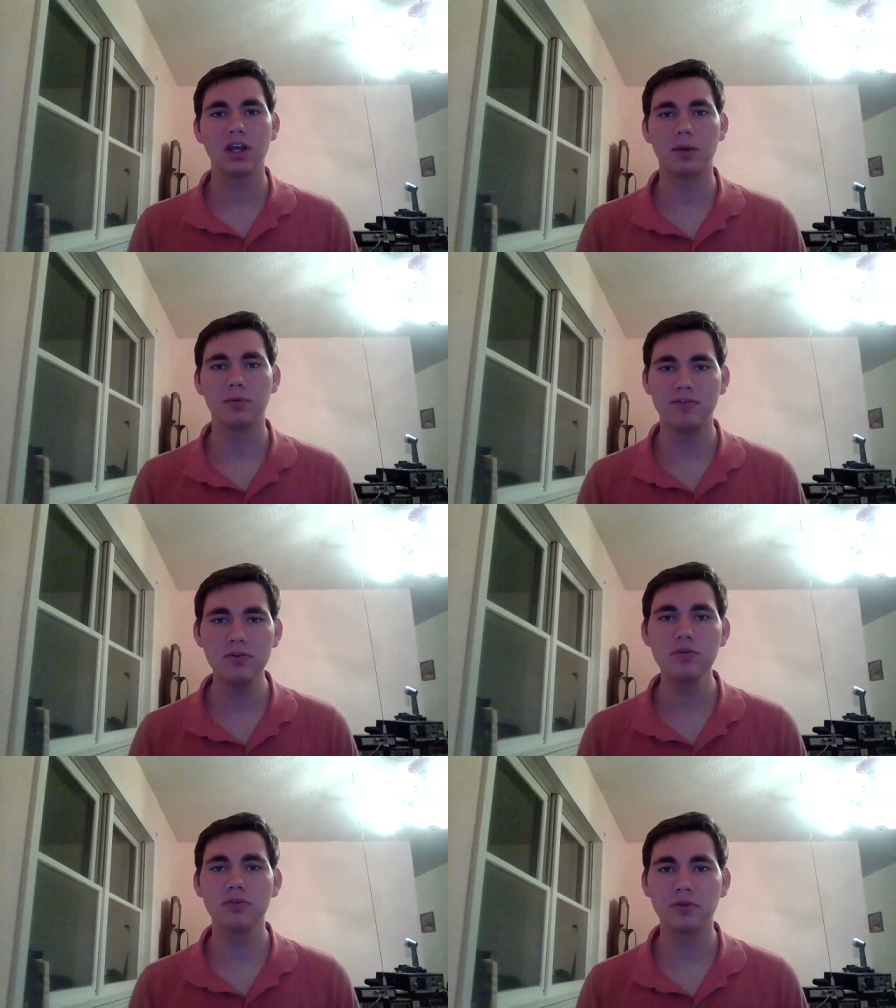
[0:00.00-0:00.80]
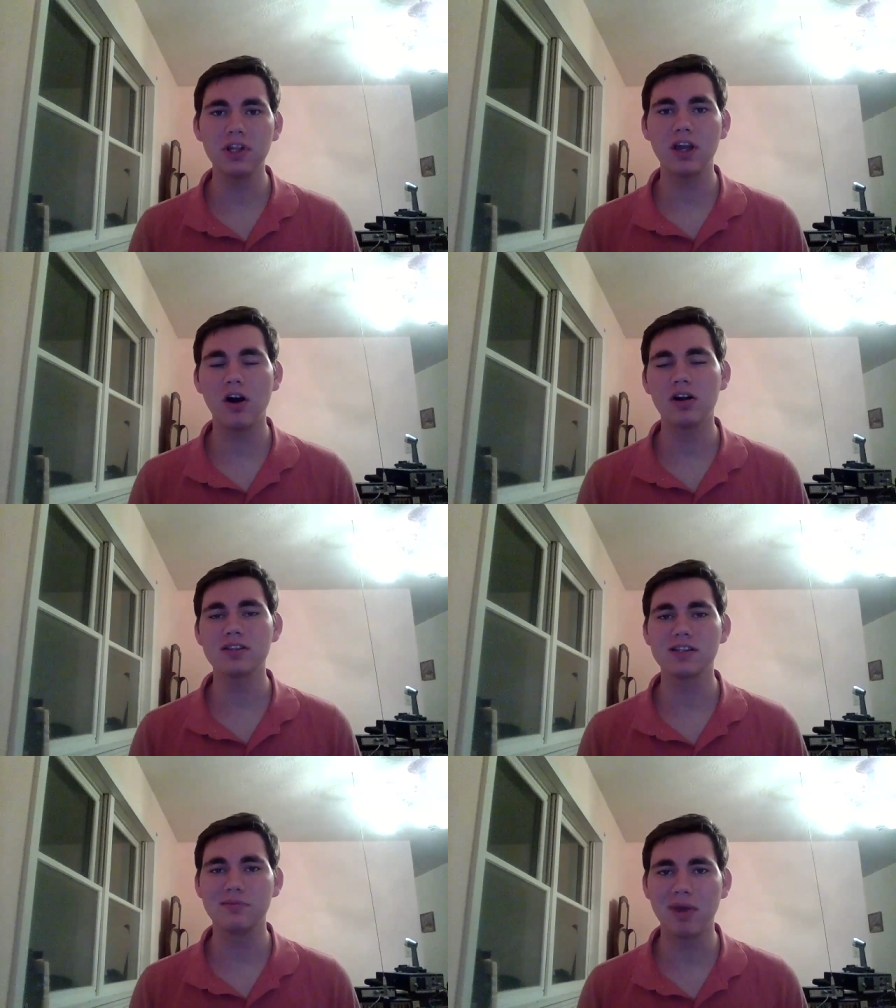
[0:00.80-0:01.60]
I mean, if you could really
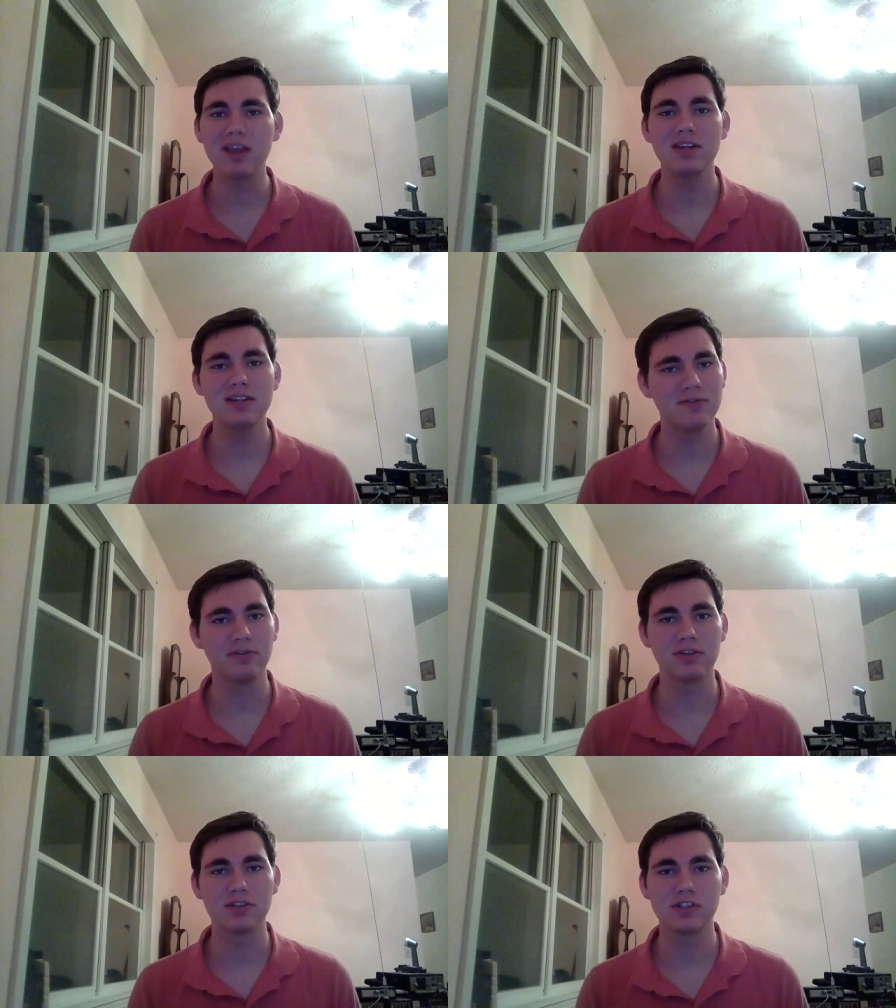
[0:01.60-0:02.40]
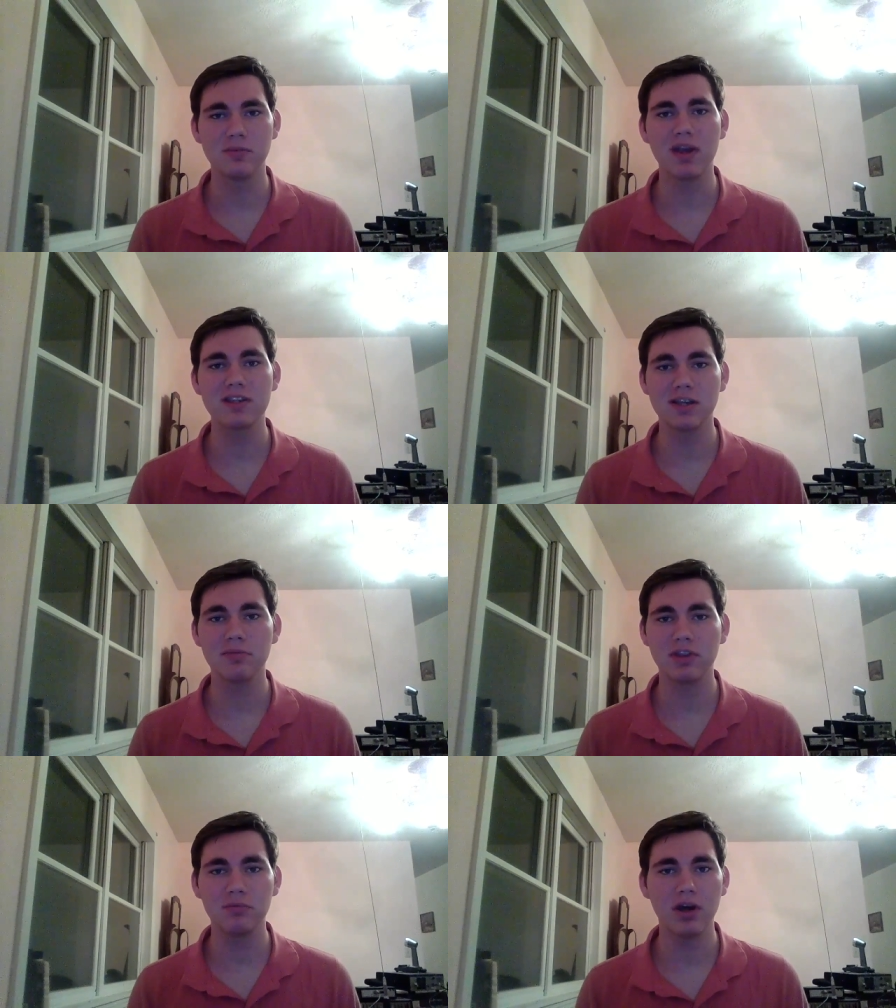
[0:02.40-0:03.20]
honestly make a difference to make
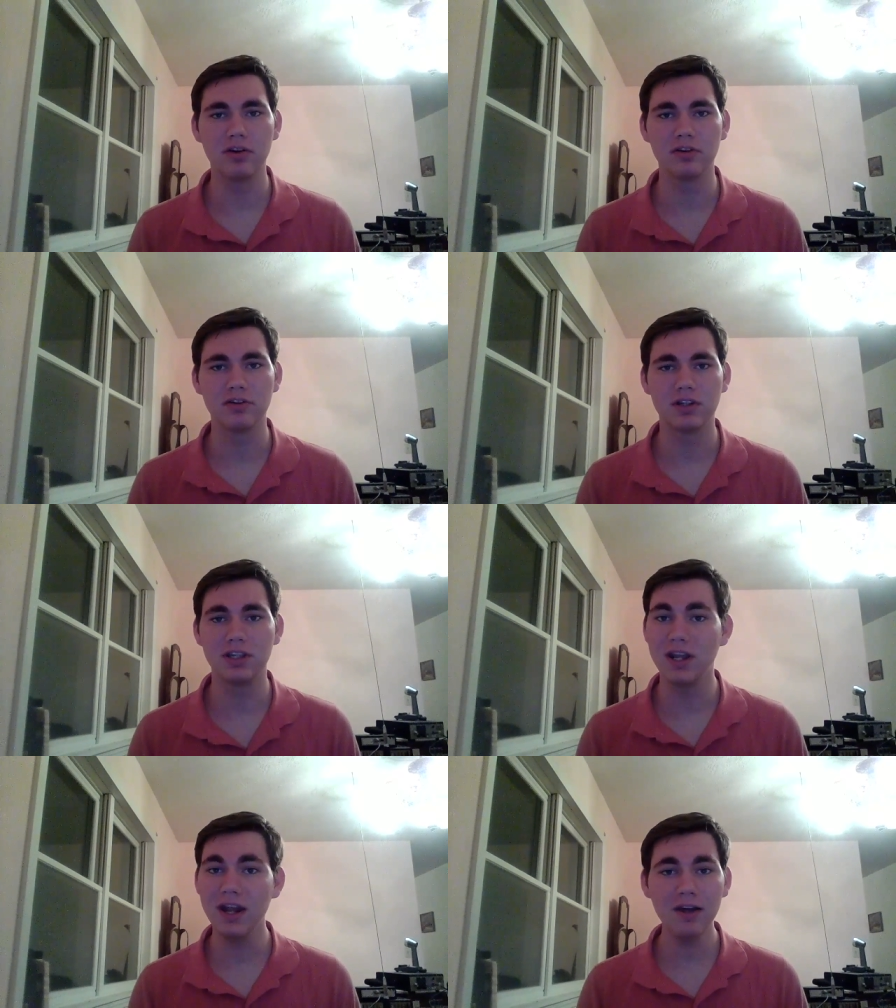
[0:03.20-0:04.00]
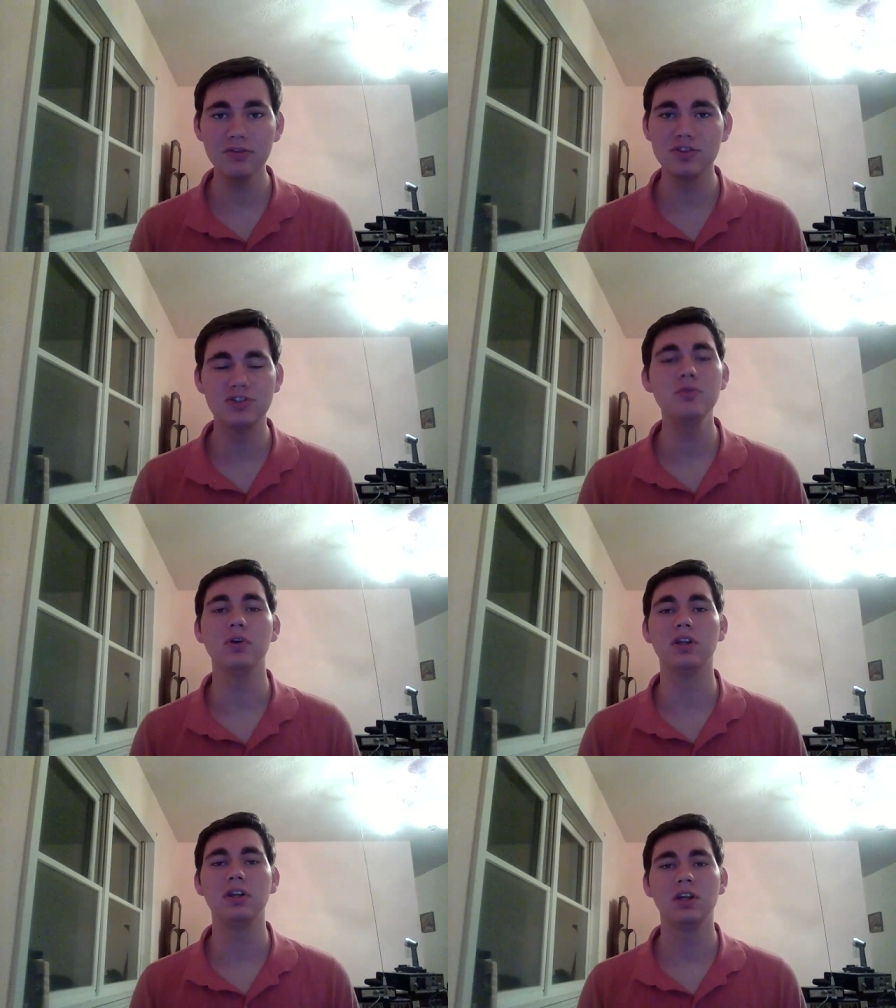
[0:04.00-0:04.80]
something better, get out and do
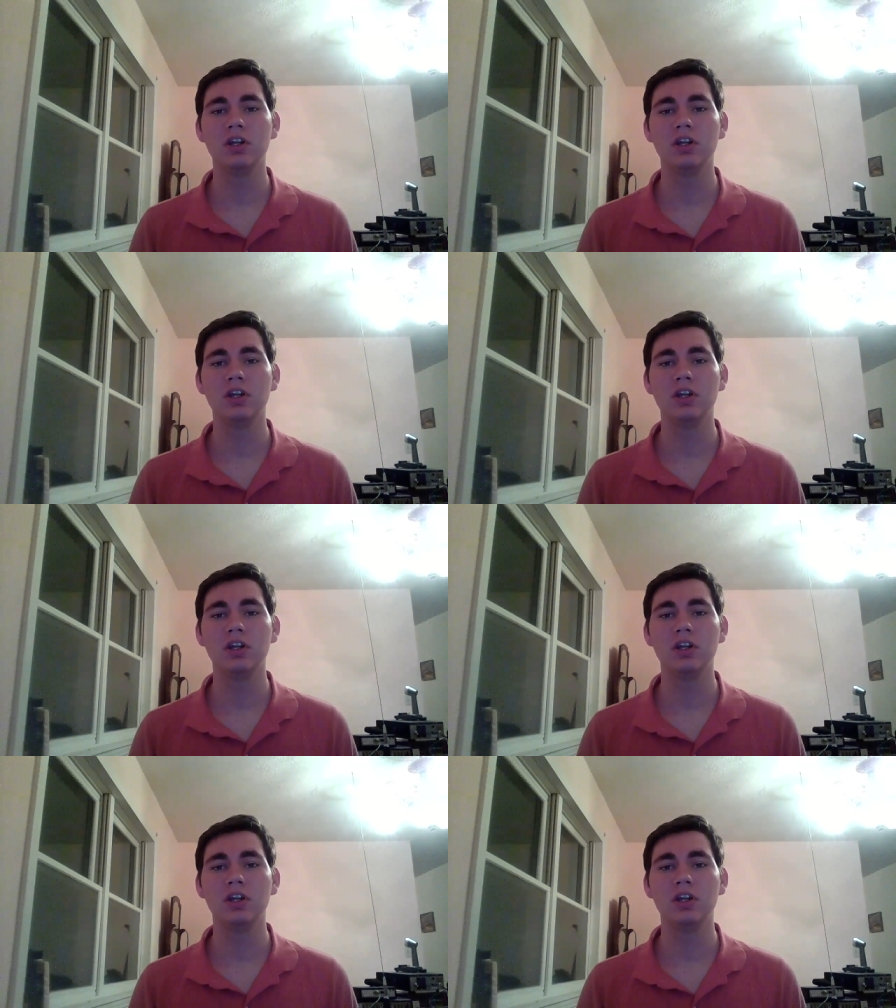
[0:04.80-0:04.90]
it.